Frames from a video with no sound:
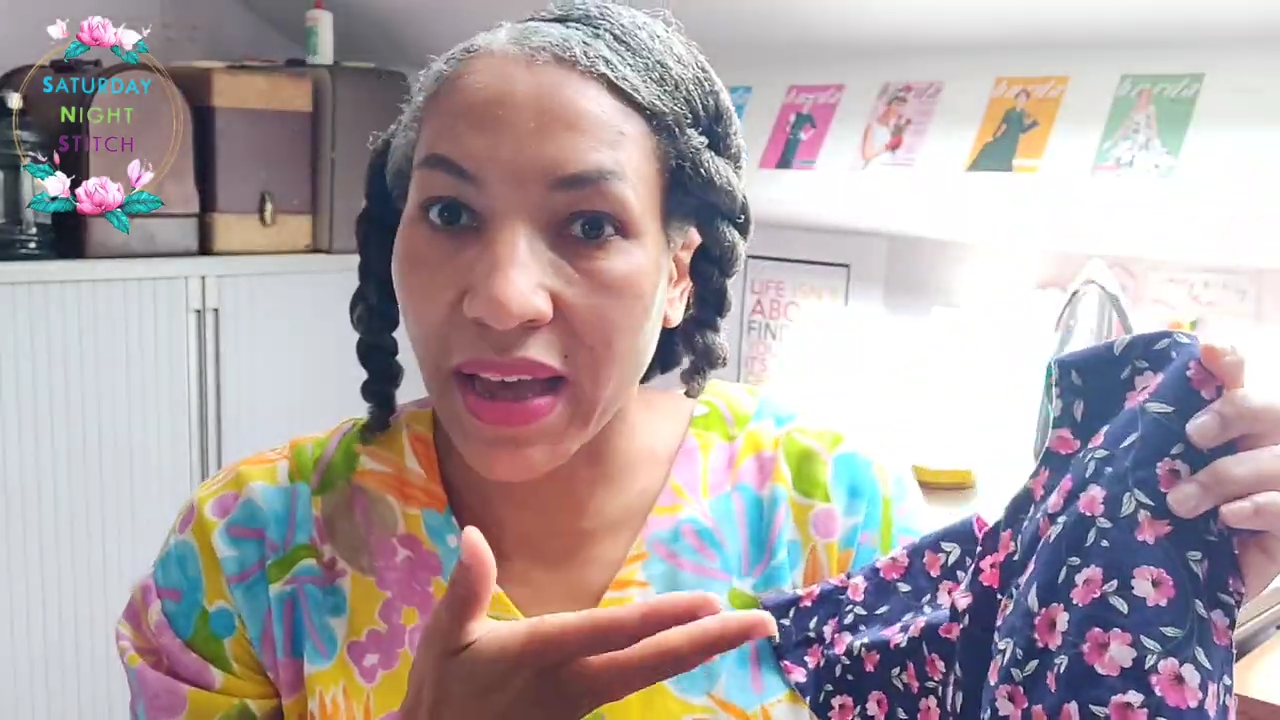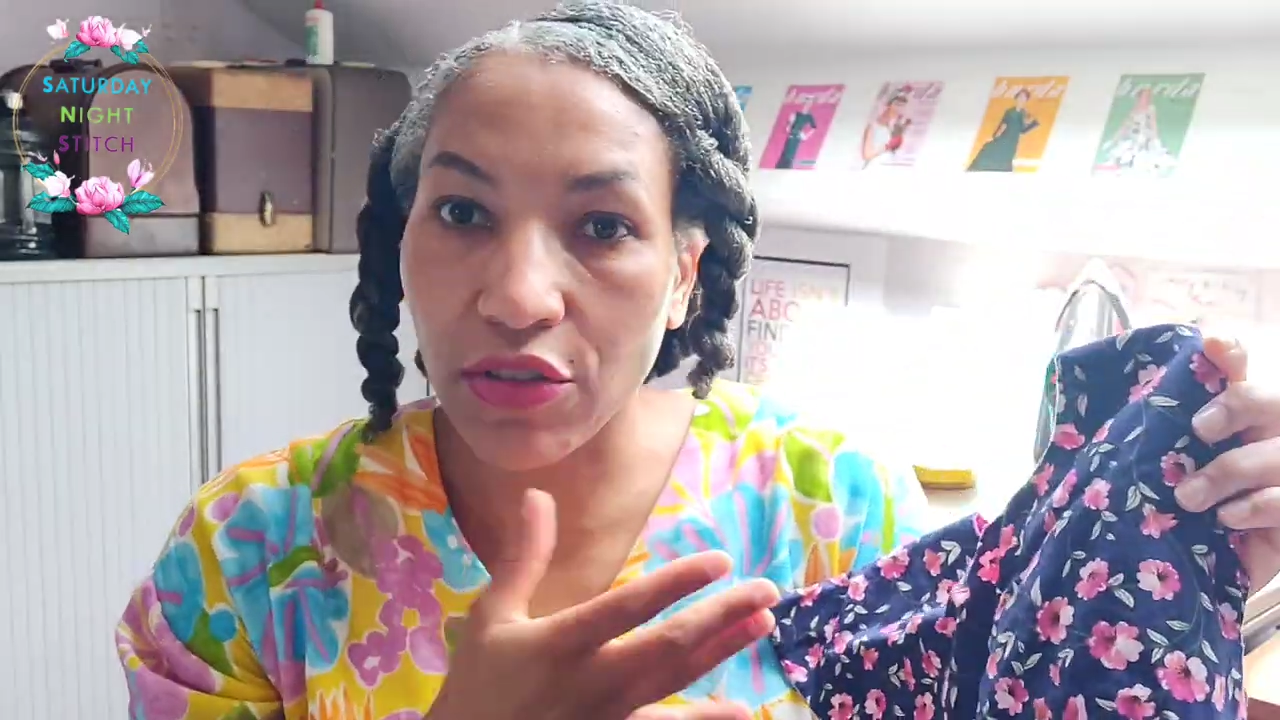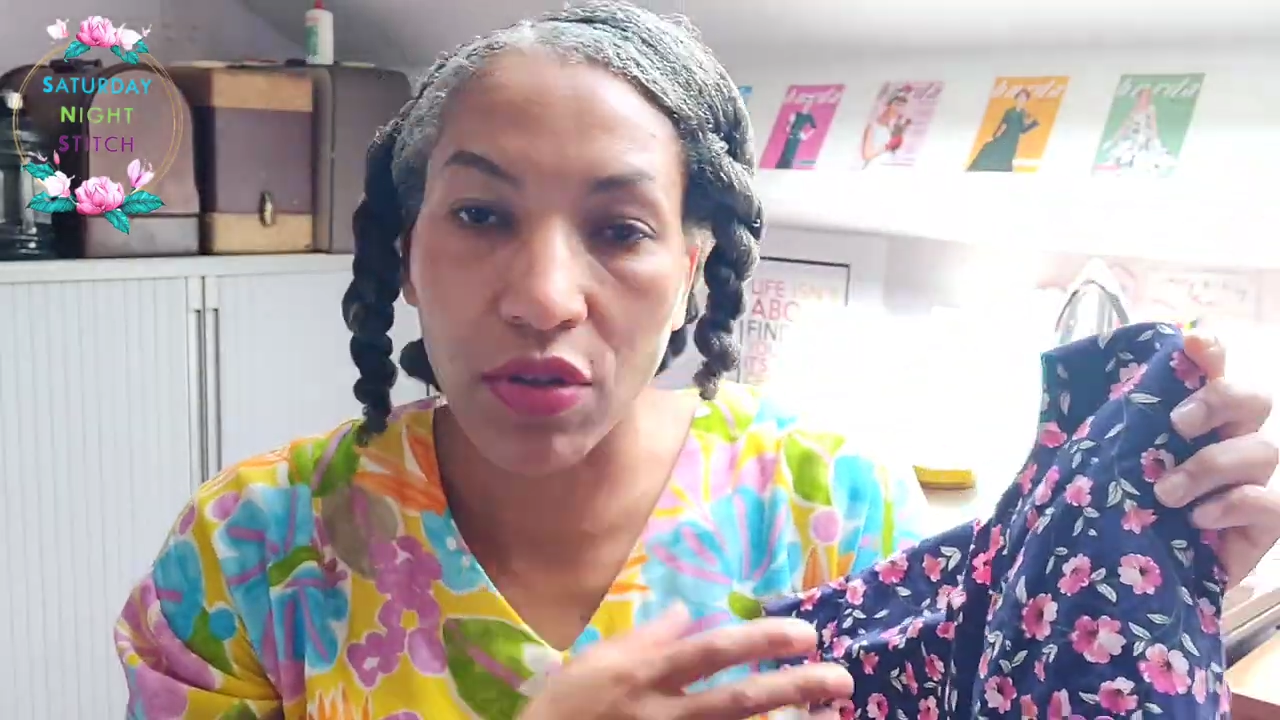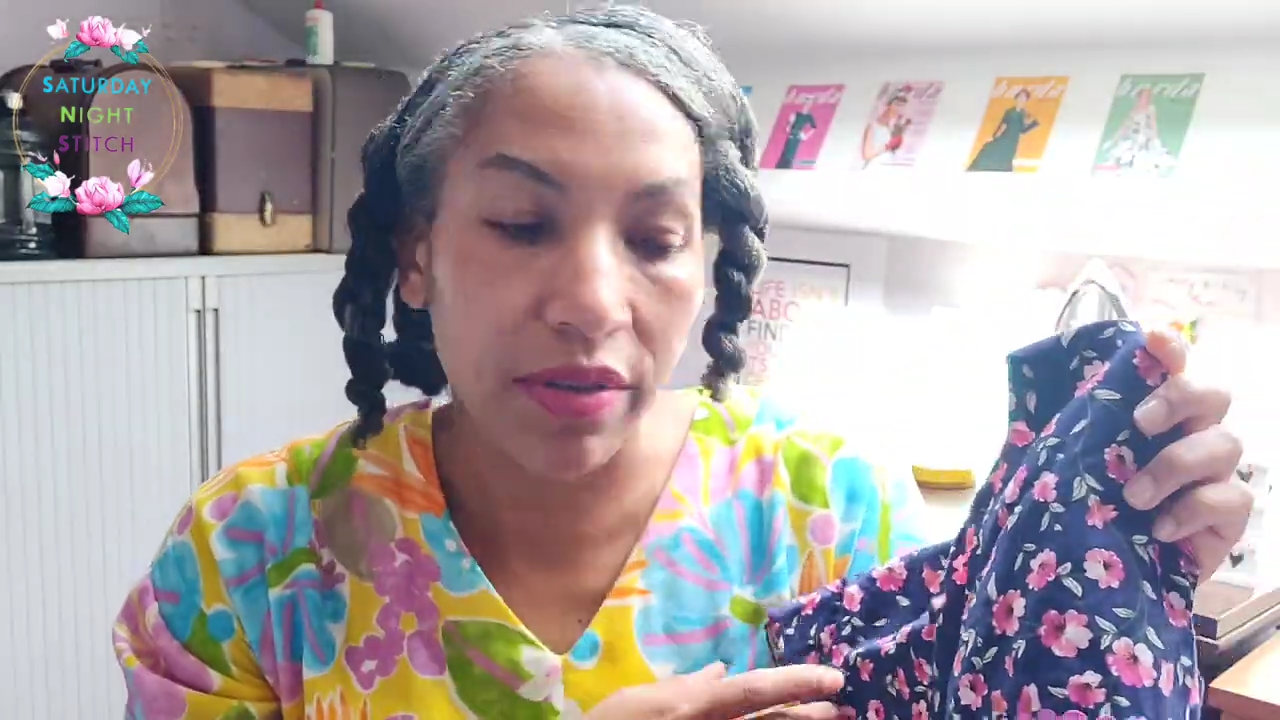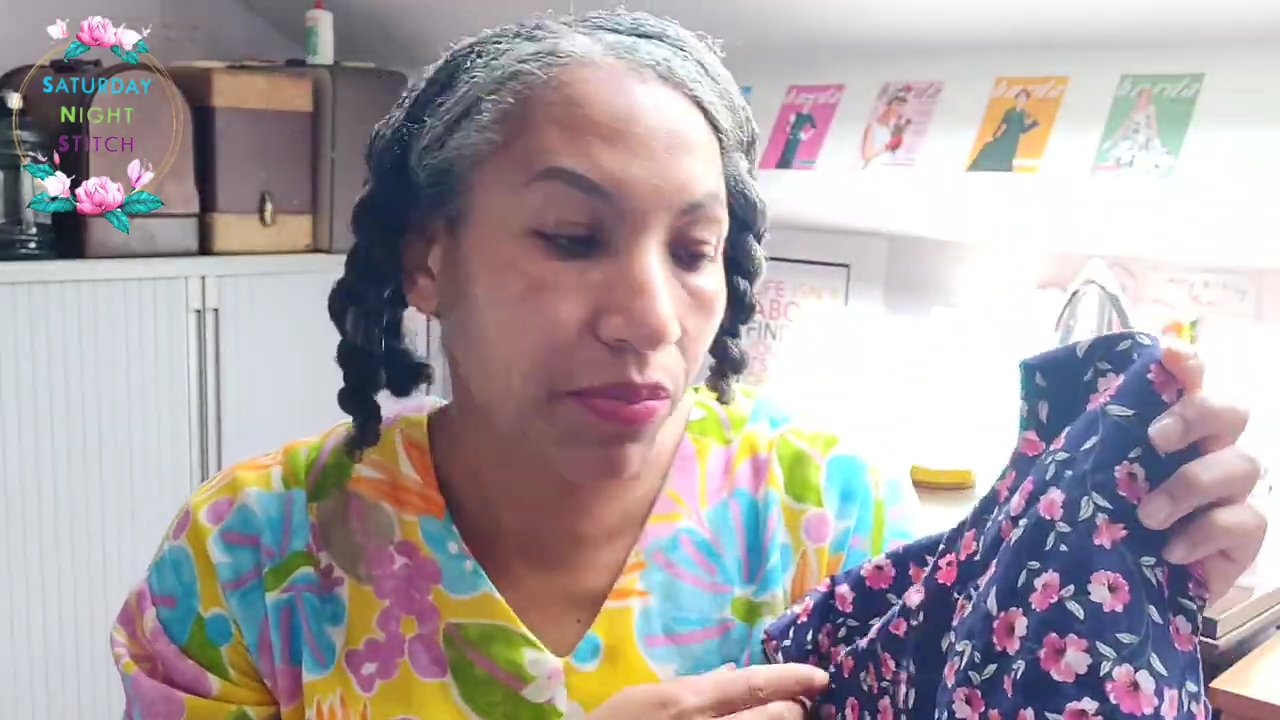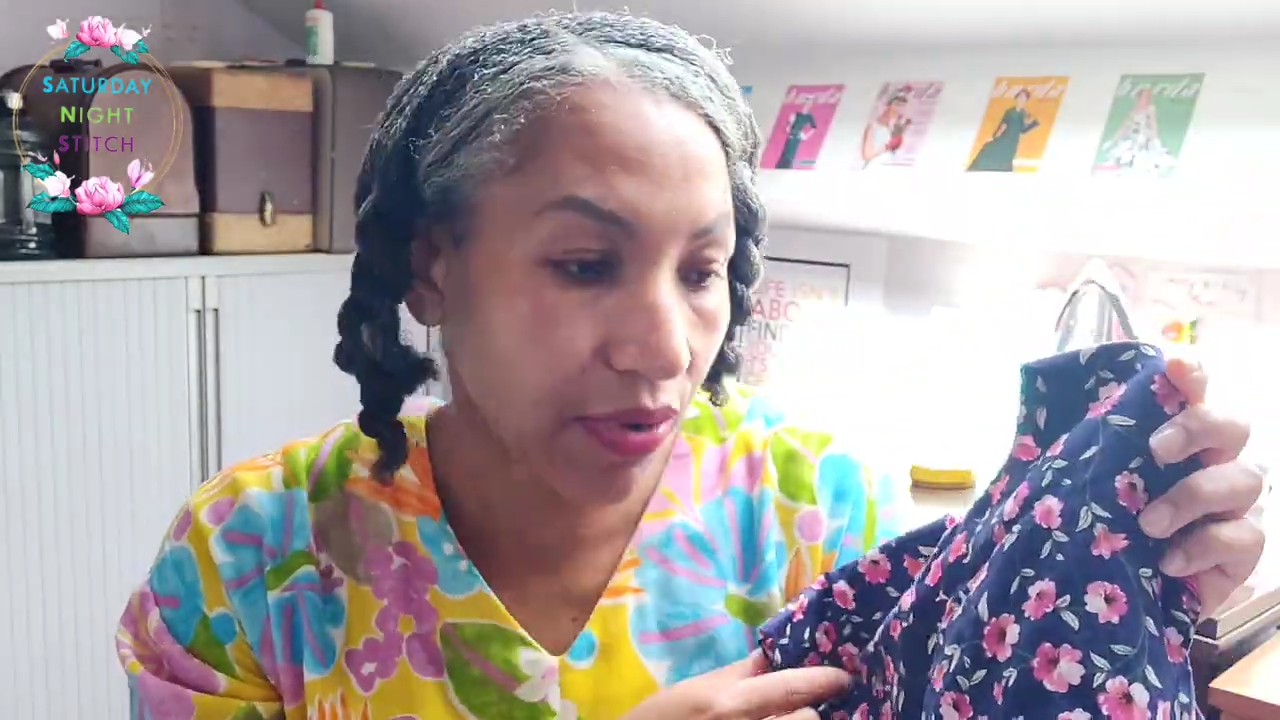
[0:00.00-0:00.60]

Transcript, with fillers: actually